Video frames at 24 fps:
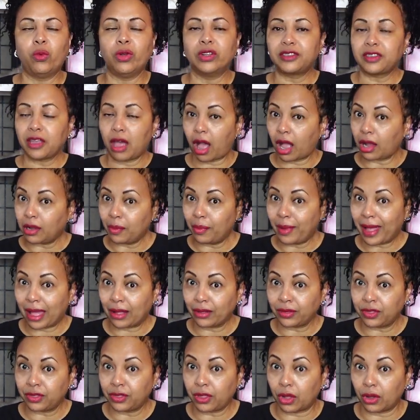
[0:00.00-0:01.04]
We'll talk
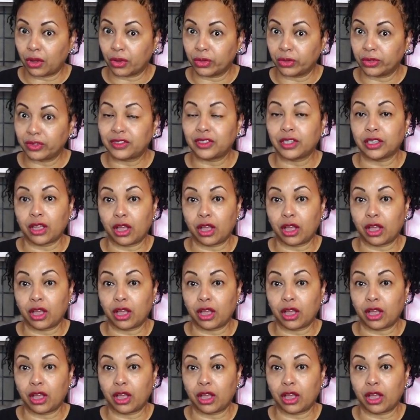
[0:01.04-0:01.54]
about those, the